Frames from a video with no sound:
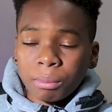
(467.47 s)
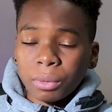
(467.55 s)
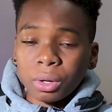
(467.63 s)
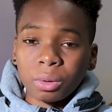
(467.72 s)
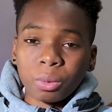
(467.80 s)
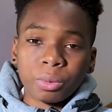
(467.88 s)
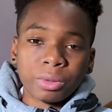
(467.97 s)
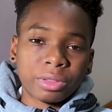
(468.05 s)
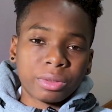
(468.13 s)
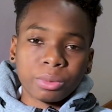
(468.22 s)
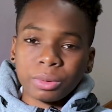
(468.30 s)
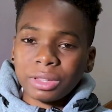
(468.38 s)
But with,
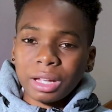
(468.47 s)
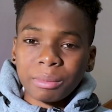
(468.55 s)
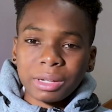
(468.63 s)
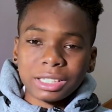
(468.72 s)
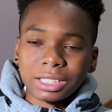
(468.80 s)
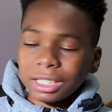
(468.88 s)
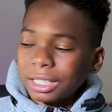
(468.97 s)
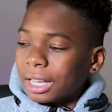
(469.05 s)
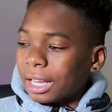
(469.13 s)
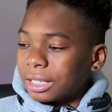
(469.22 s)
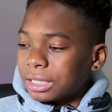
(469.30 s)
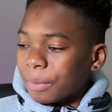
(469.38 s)
with that being said,
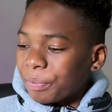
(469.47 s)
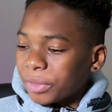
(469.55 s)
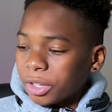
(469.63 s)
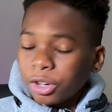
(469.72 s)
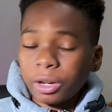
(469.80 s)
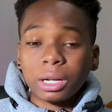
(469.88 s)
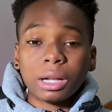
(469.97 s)
guys, great